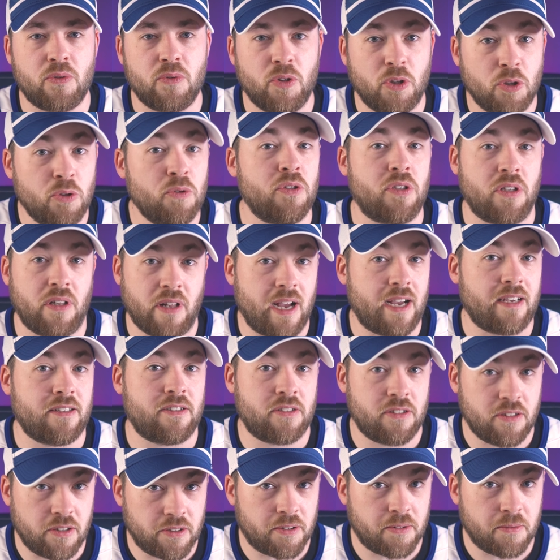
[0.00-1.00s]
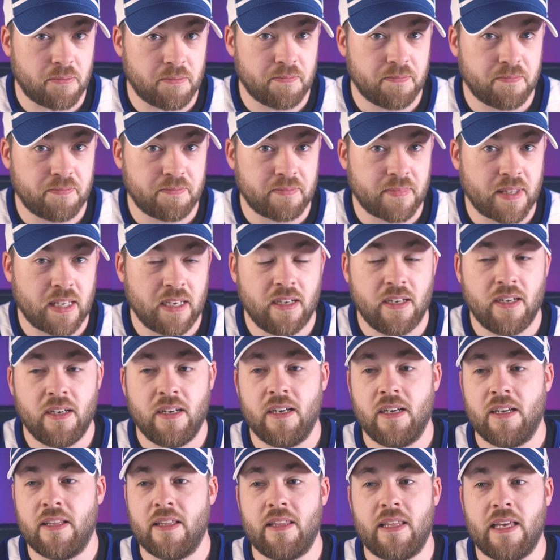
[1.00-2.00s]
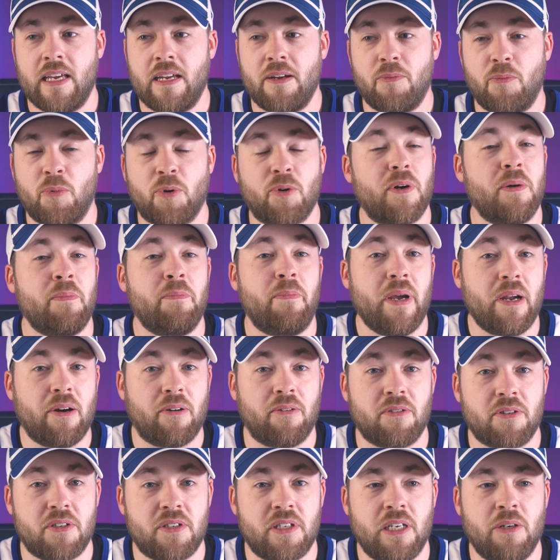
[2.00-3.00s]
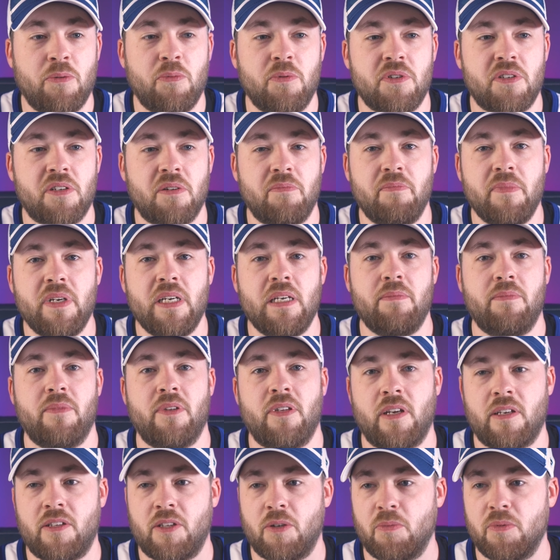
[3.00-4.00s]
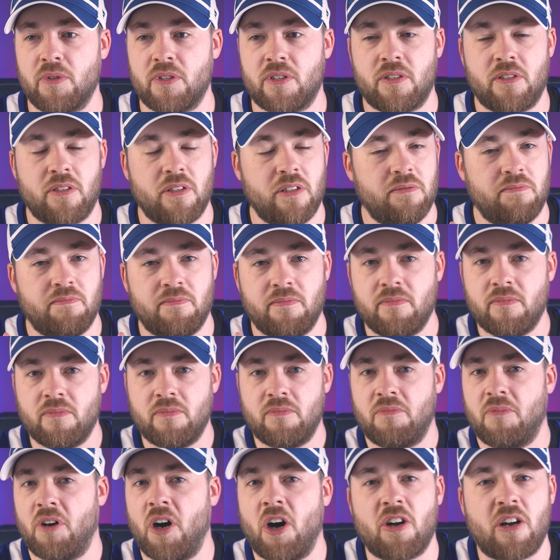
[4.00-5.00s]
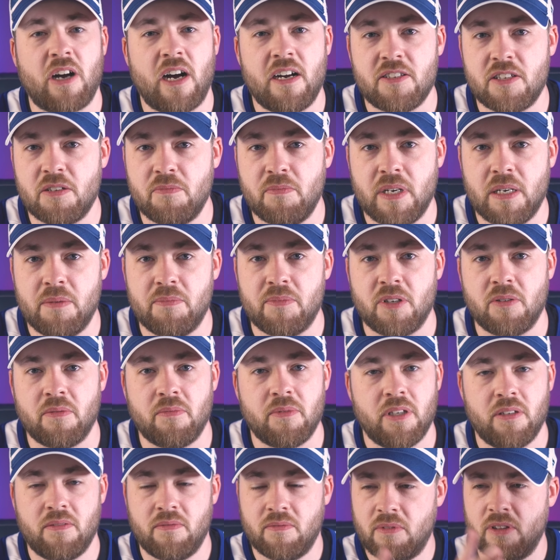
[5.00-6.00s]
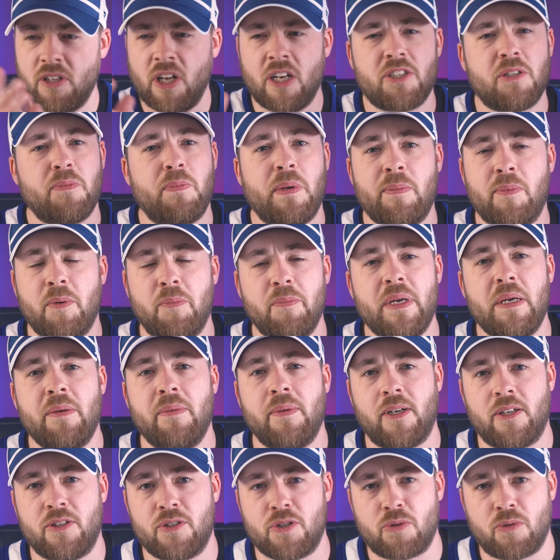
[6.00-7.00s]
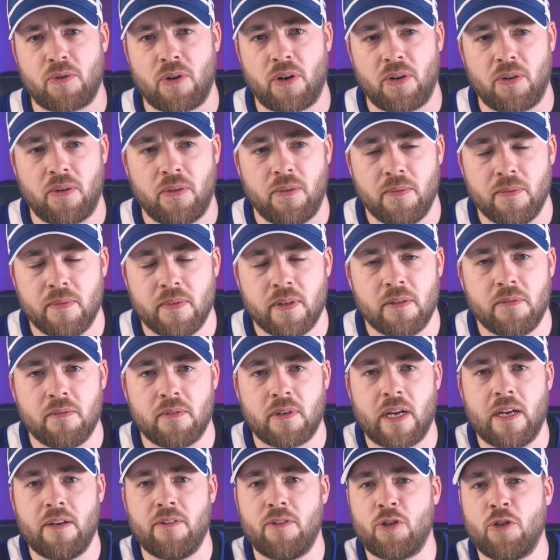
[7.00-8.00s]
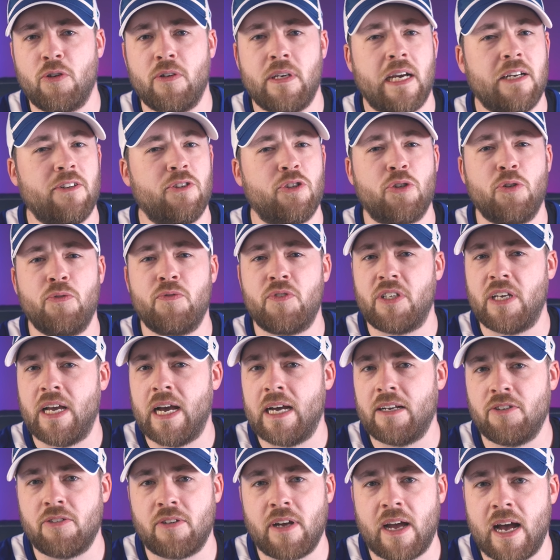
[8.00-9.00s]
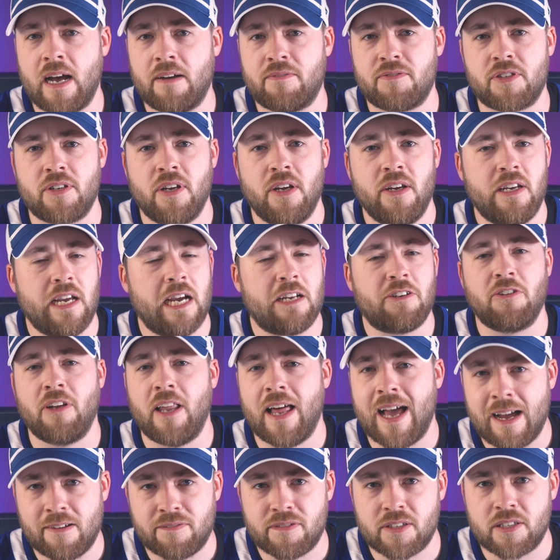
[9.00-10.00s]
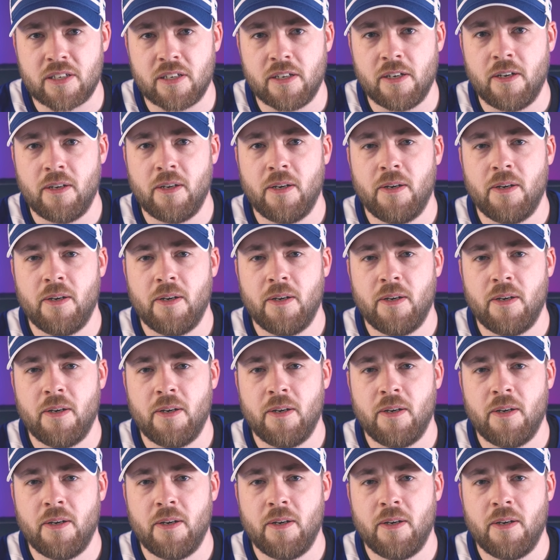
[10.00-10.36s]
to lose last year. They were embarrassed. It was a meme. Like there was all kinds of memes. Lots of people memeing on Toronto. Okay, you had your goofs, you had your gaffs, you had your laughs.